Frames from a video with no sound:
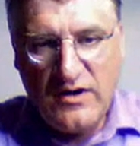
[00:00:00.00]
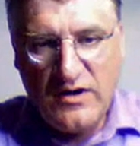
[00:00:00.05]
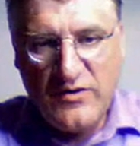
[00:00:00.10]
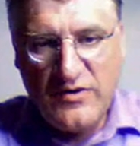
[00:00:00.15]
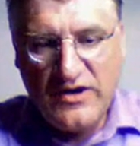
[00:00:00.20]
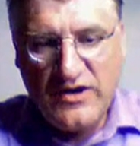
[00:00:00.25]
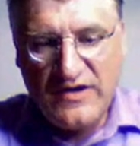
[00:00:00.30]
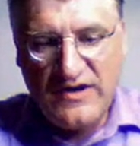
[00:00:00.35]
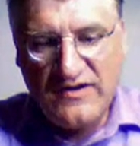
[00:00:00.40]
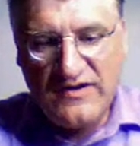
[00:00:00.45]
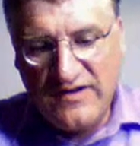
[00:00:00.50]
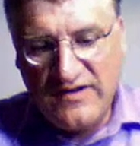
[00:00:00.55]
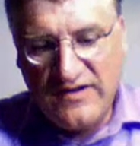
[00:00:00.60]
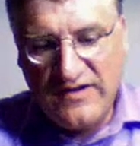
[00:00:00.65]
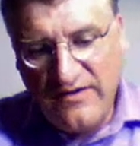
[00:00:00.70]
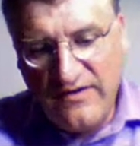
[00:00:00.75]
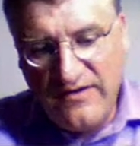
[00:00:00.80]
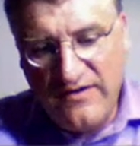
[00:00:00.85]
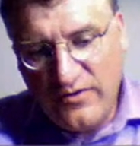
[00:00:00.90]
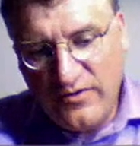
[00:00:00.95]
uppercase
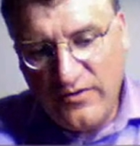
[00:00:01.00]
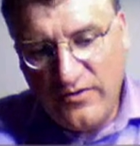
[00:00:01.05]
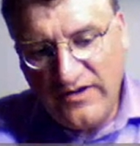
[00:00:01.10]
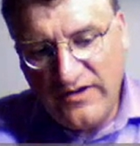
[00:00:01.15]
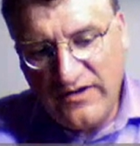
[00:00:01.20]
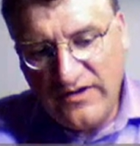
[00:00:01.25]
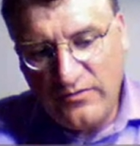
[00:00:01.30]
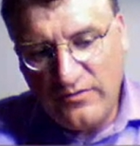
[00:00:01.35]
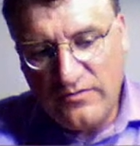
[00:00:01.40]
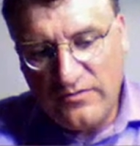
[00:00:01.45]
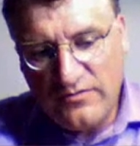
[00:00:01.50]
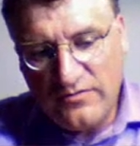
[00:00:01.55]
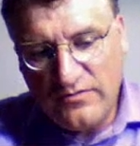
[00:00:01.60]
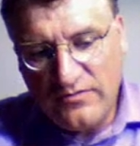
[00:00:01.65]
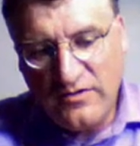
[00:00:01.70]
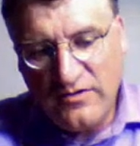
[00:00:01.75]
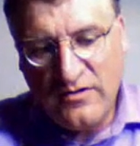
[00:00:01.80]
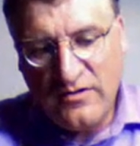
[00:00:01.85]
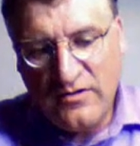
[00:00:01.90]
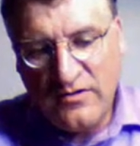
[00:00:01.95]
f, okay, sorry,
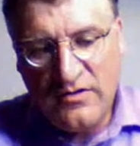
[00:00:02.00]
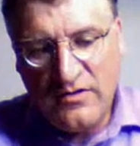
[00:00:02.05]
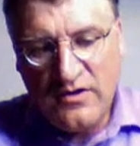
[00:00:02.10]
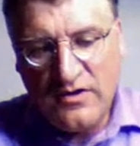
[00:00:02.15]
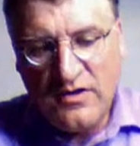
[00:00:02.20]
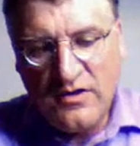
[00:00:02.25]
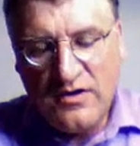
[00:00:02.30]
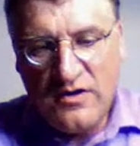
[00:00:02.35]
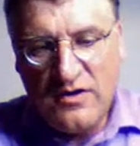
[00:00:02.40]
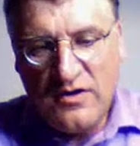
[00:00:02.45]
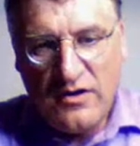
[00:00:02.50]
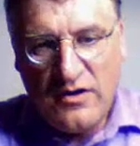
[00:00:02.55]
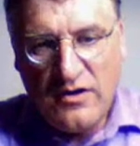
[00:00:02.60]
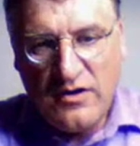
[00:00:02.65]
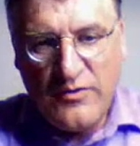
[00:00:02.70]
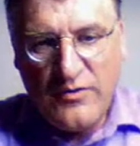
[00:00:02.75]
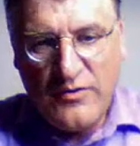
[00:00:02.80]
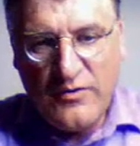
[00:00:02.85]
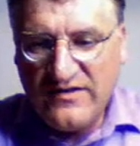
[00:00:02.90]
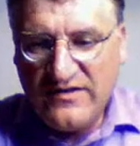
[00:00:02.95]

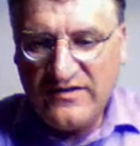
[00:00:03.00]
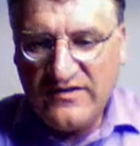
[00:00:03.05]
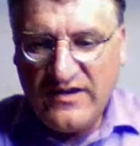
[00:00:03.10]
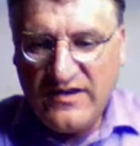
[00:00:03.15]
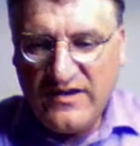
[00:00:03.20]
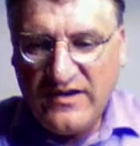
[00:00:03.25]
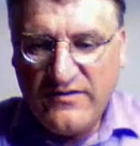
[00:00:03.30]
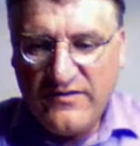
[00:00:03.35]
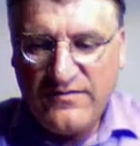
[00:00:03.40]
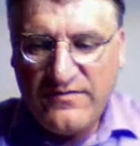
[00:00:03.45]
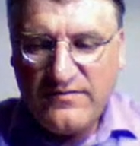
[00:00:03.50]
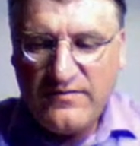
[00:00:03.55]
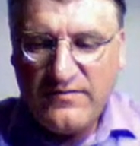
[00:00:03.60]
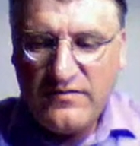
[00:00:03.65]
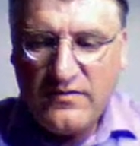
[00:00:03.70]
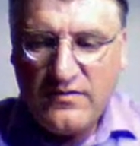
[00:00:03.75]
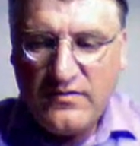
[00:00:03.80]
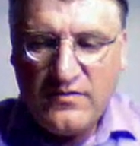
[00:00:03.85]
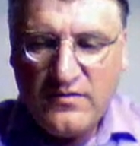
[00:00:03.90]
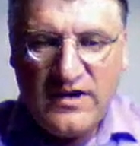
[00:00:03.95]
uppercase f,
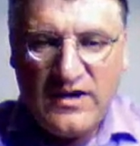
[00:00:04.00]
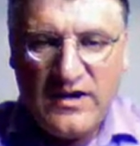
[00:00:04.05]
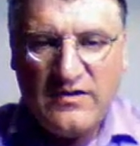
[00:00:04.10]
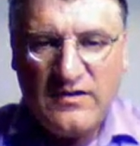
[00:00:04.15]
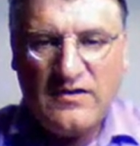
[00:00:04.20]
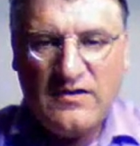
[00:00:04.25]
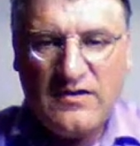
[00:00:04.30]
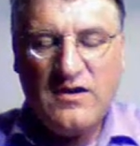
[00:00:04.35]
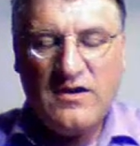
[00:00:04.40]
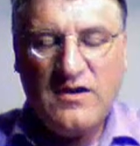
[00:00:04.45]
okay,